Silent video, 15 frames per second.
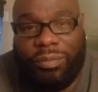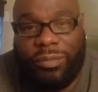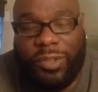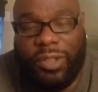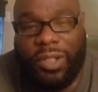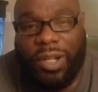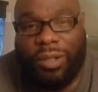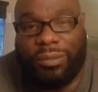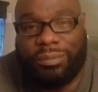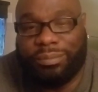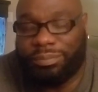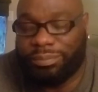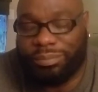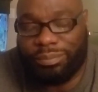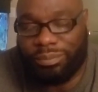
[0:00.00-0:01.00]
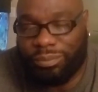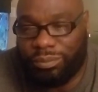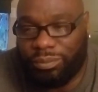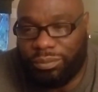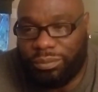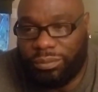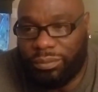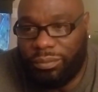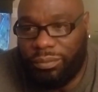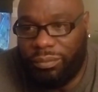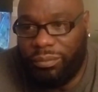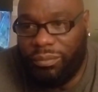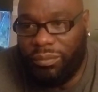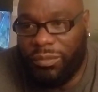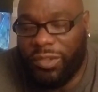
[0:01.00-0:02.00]
them.
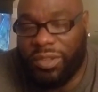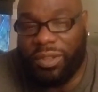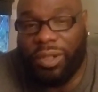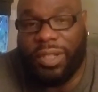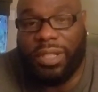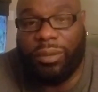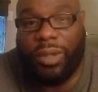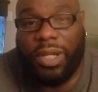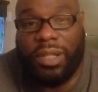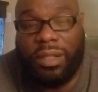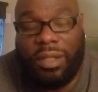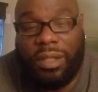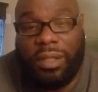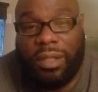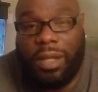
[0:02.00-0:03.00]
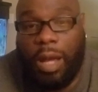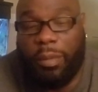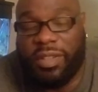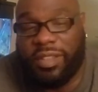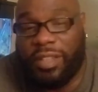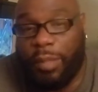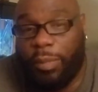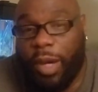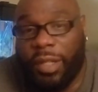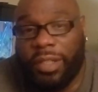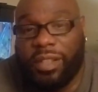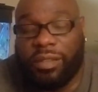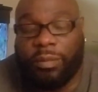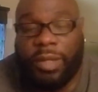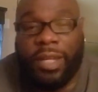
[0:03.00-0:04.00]
So anyway, I'm gonna step out and
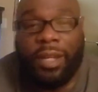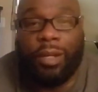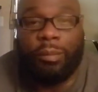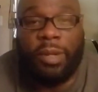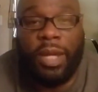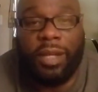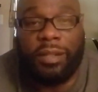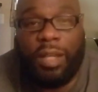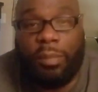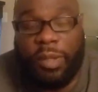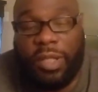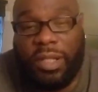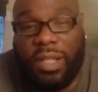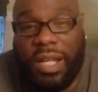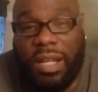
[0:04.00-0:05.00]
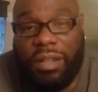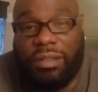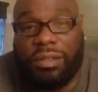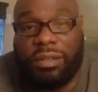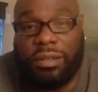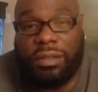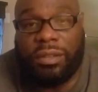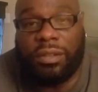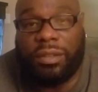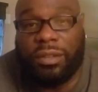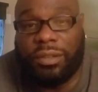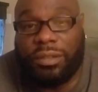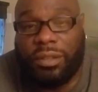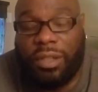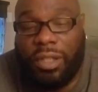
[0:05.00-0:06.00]
get some air, man, because I've been in the house
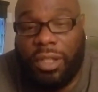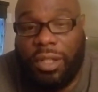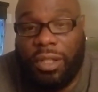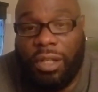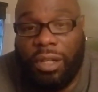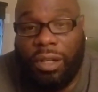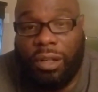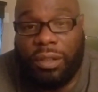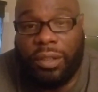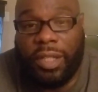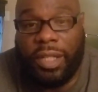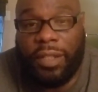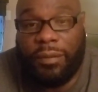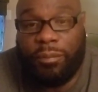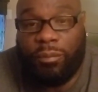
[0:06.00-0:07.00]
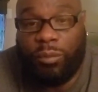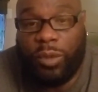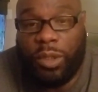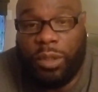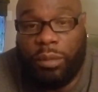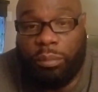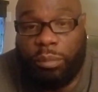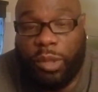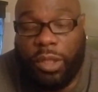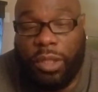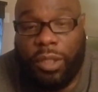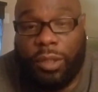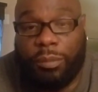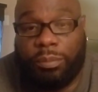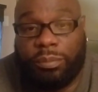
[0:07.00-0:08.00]
all day. But
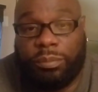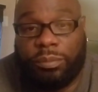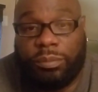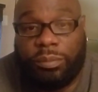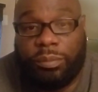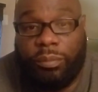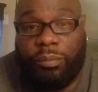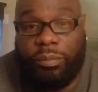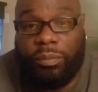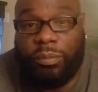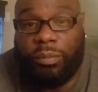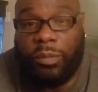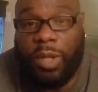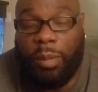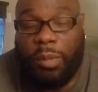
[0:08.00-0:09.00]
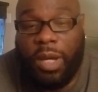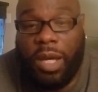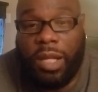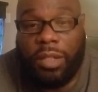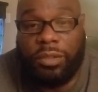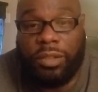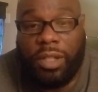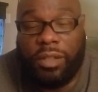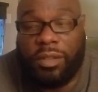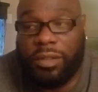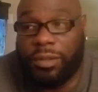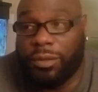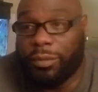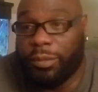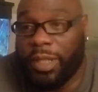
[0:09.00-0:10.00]
I'm gonna holler at y'all
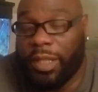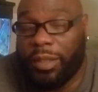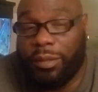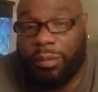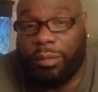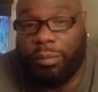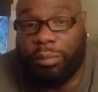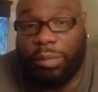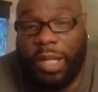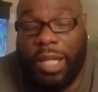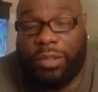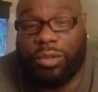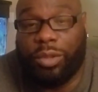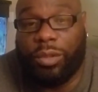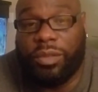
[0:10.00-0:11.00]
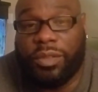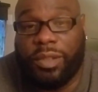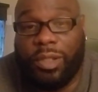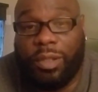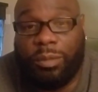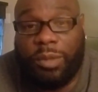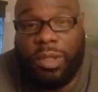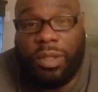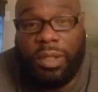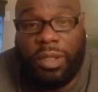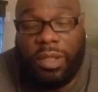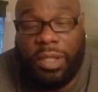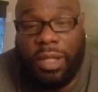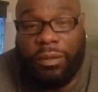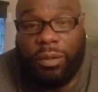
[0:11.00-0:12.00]
soon, man. Black Truth Serum.
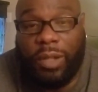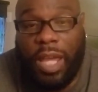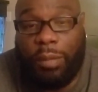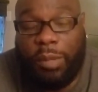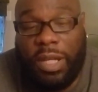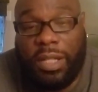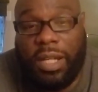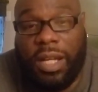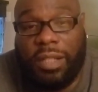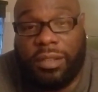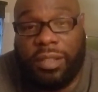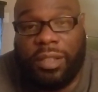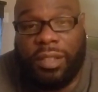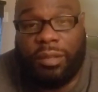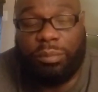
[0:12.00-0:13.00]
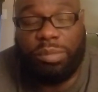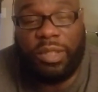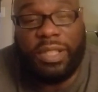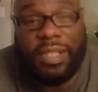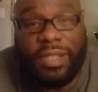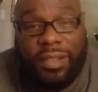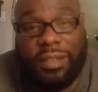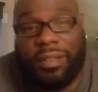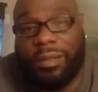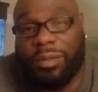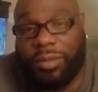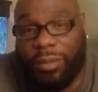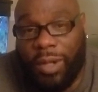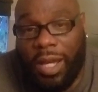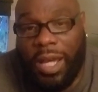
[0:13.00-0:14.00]
If you like my content, please
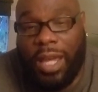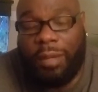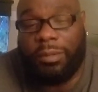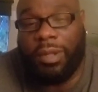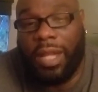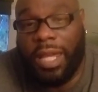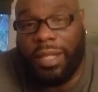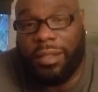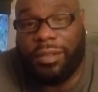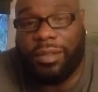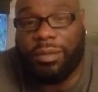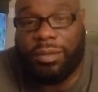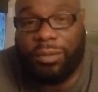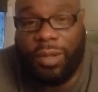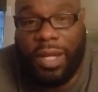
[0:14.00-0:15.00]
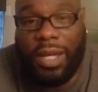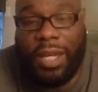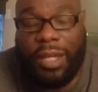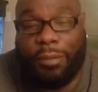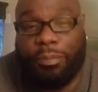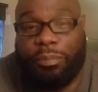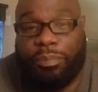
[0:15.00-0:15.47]
subscribe, like and subscribe,